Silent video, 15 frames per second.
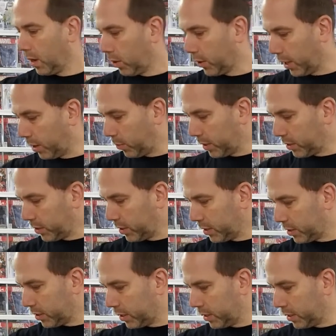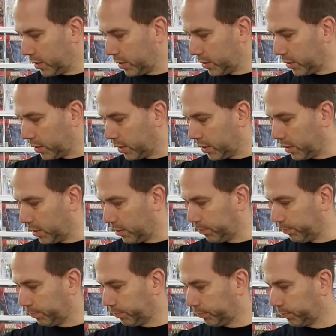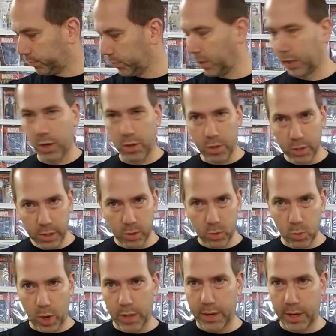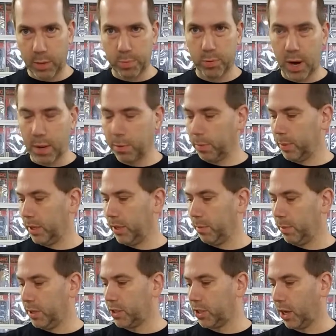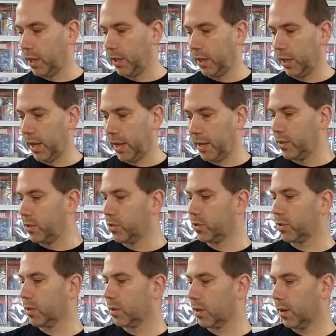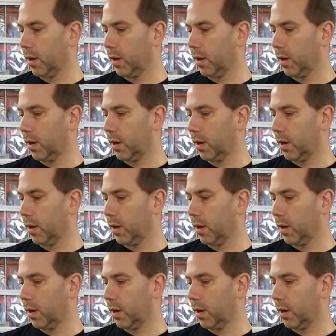Okay, the rest of this is another little run that I'll probably be selling as